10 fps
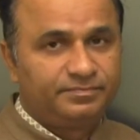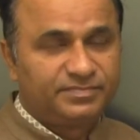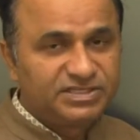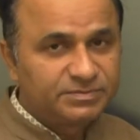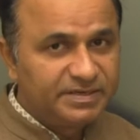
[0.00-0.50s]

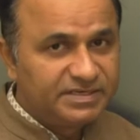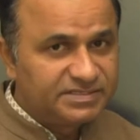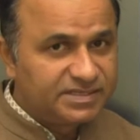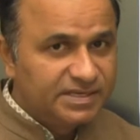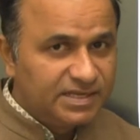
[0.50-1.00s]
This
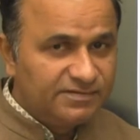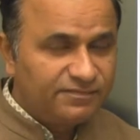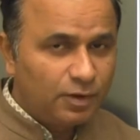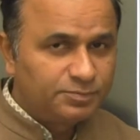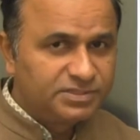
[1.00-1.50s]
means if
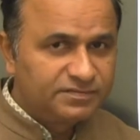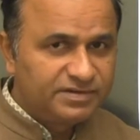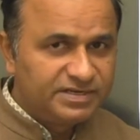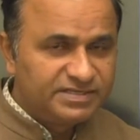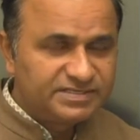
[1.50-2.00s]

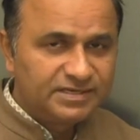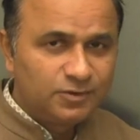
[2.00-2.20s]
observer is